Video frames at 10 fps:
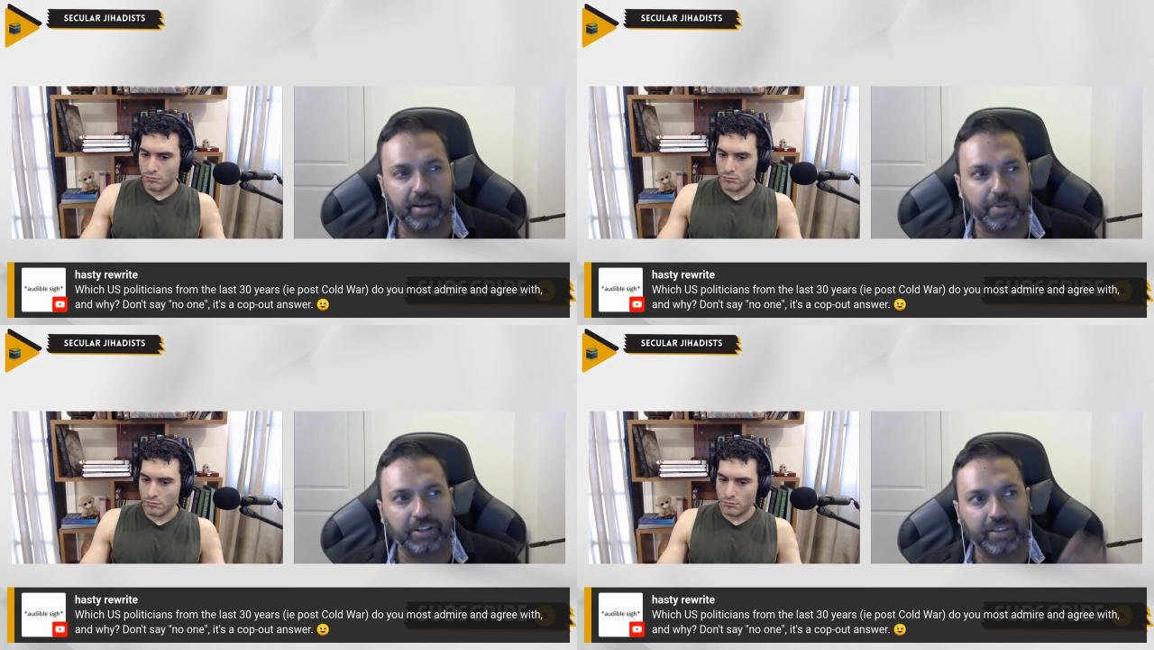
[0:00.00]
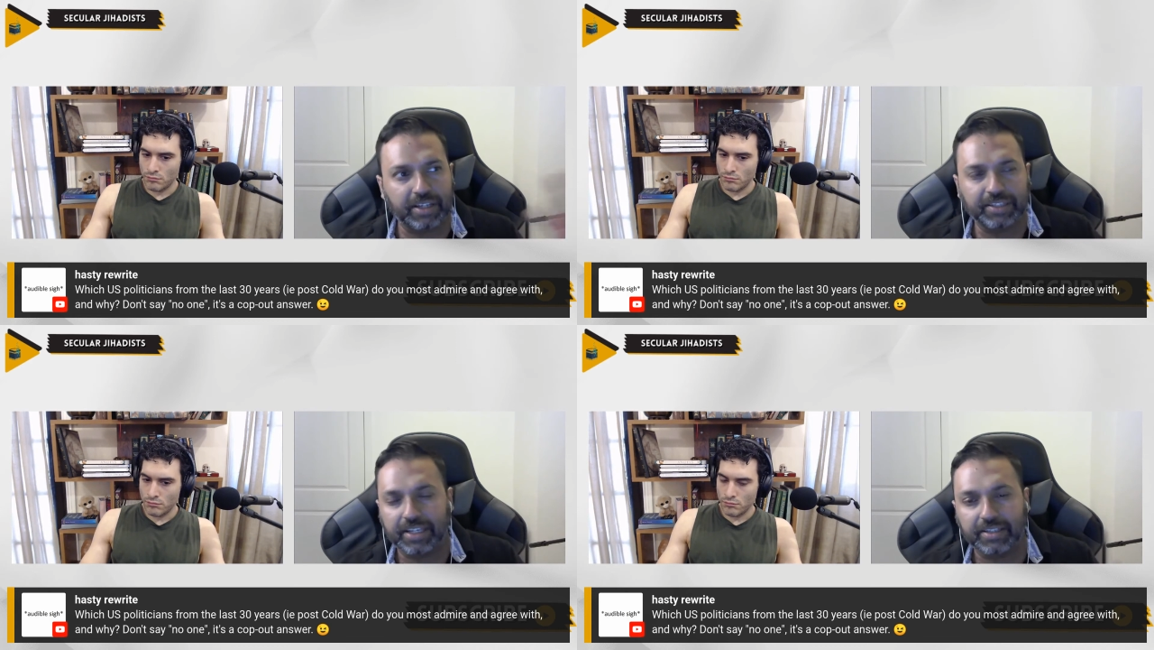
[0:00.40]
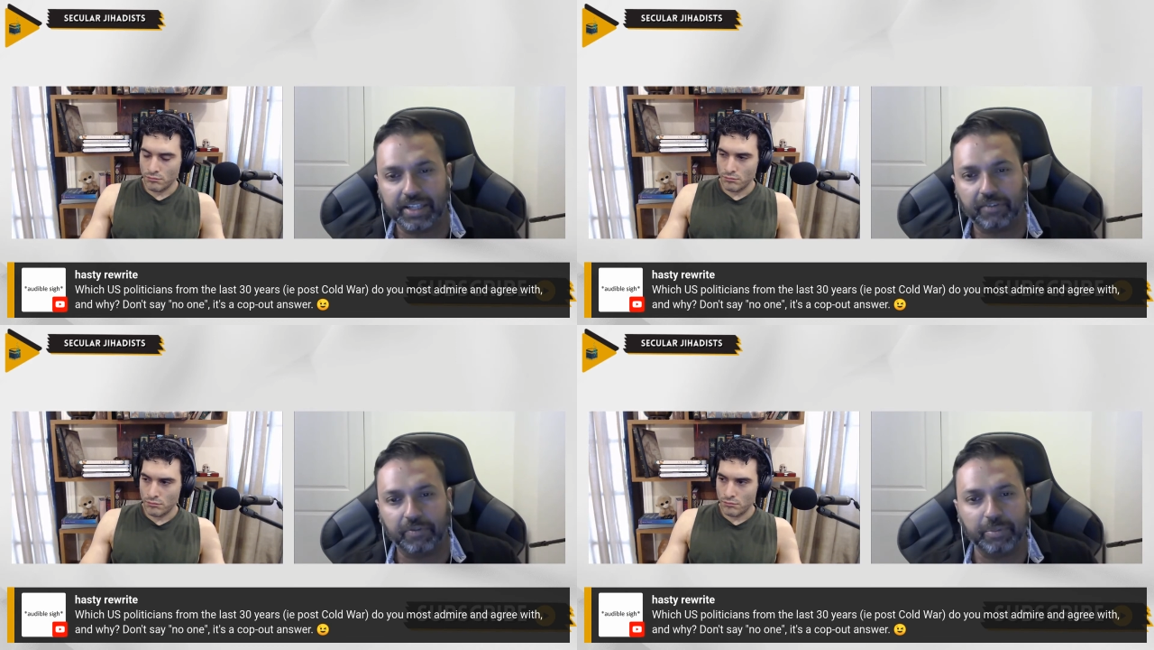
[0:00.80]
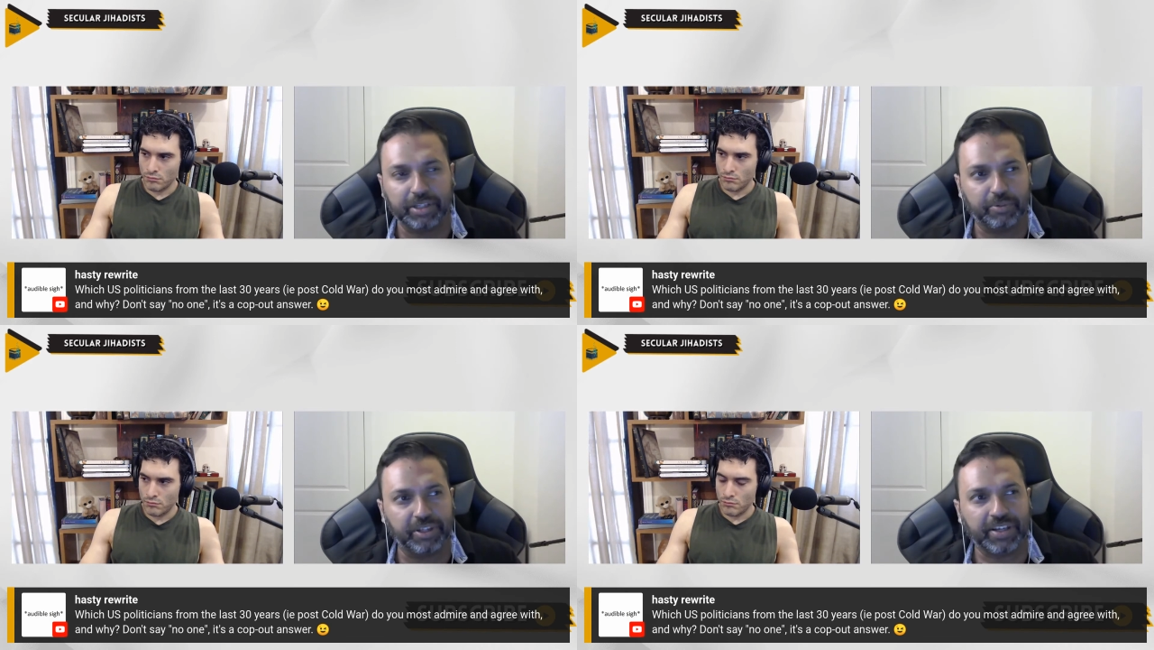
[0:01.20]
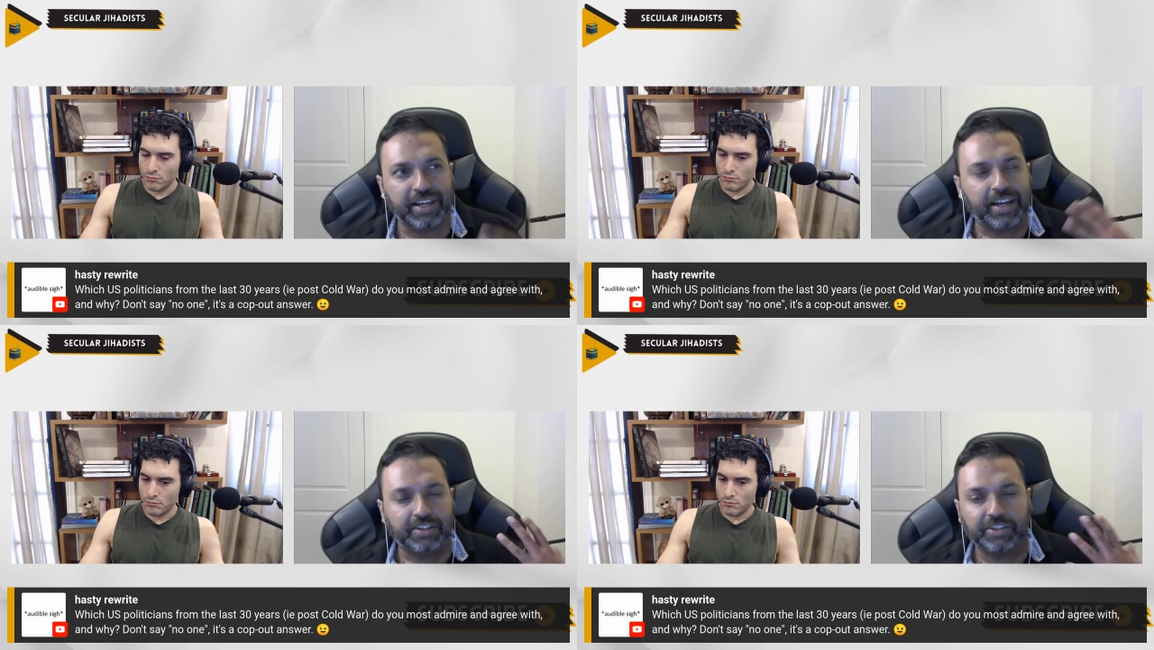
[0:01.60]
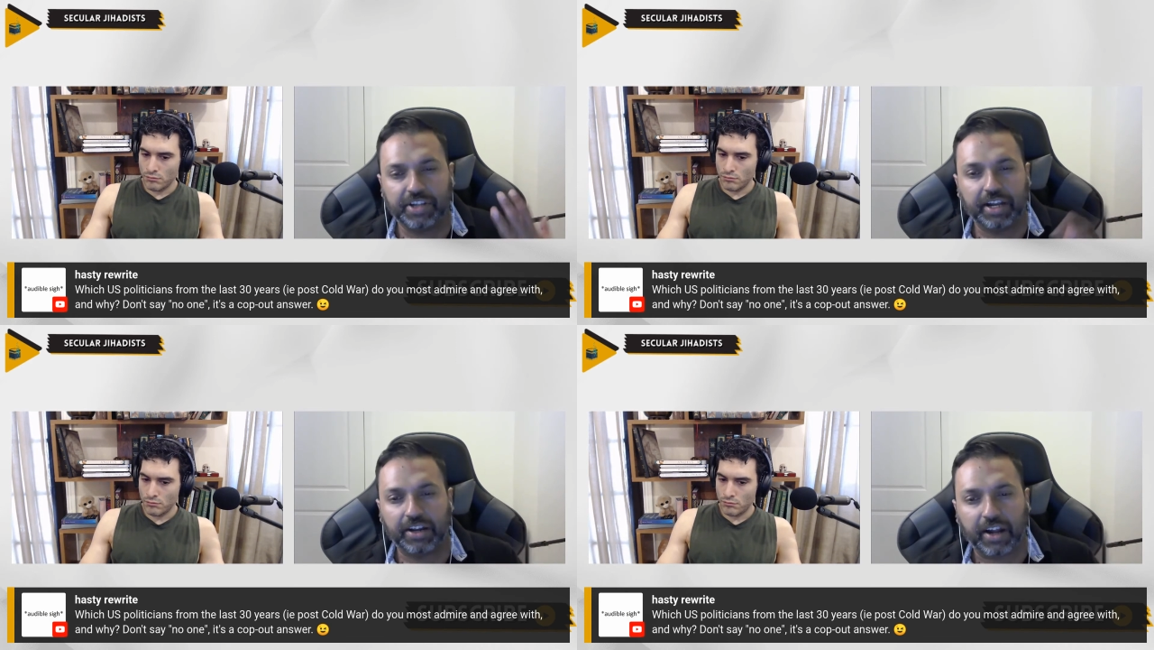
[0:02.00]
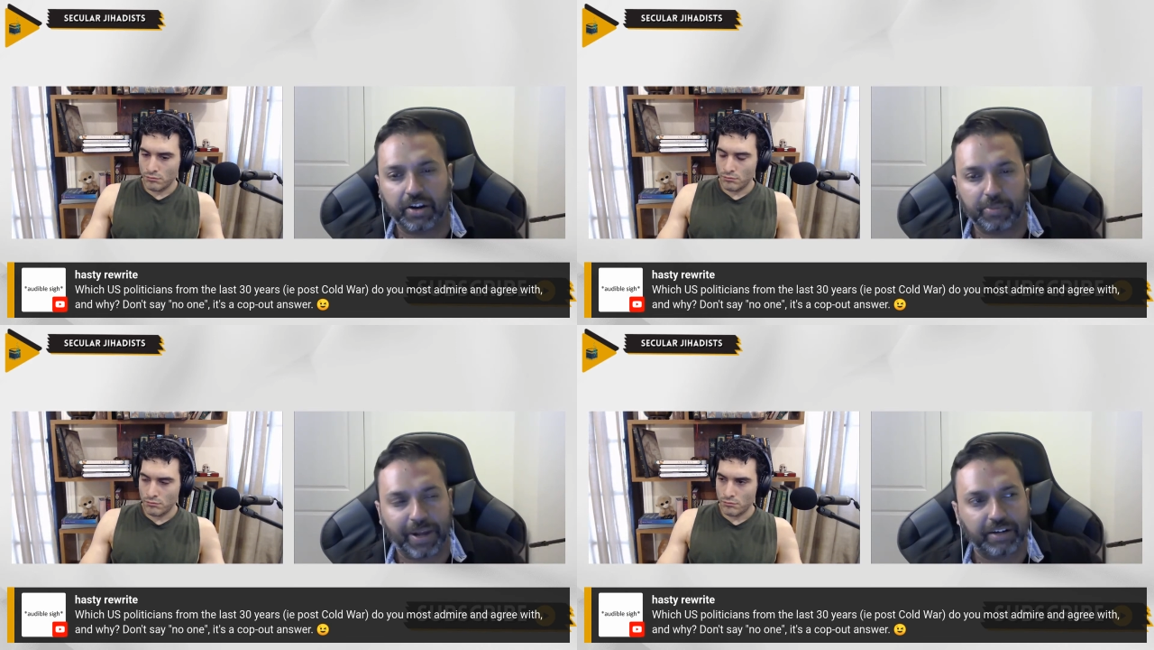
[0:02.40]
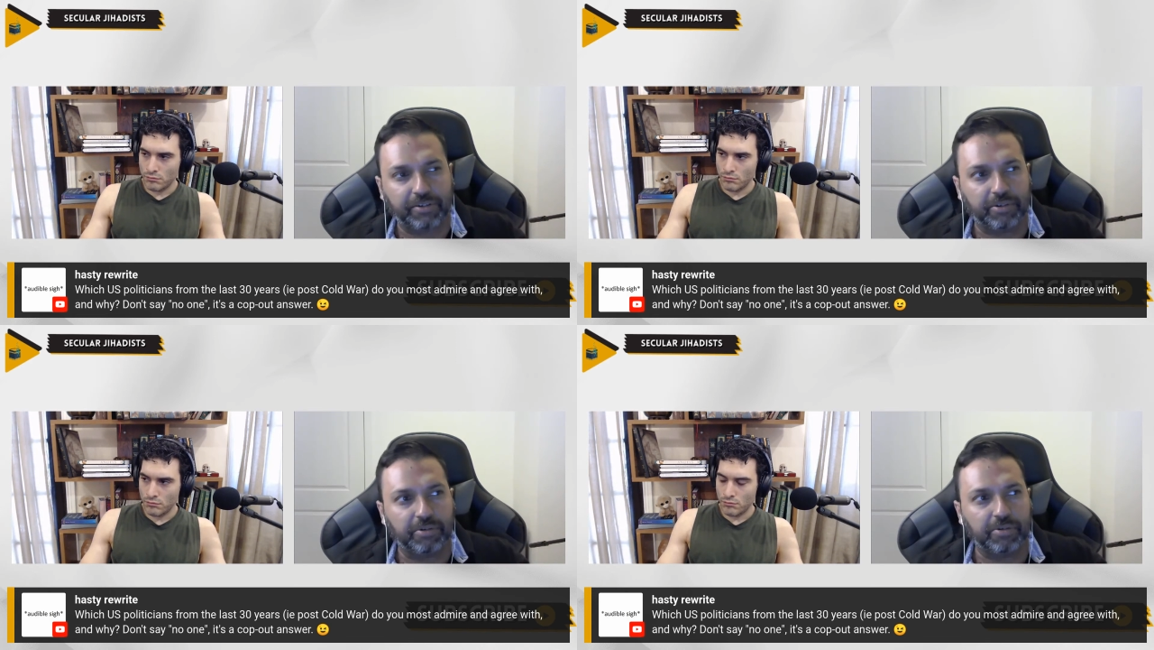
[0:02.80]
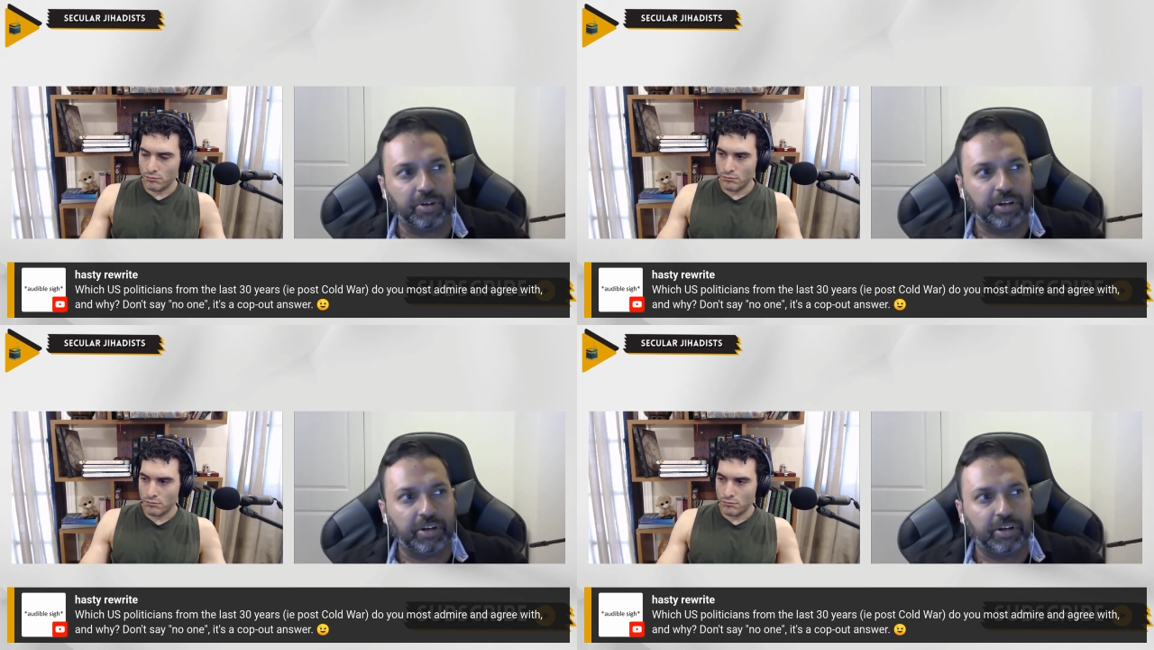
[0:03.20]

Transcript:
Speaker 1: about things that he's not familiar with. Just I I hope Andrew.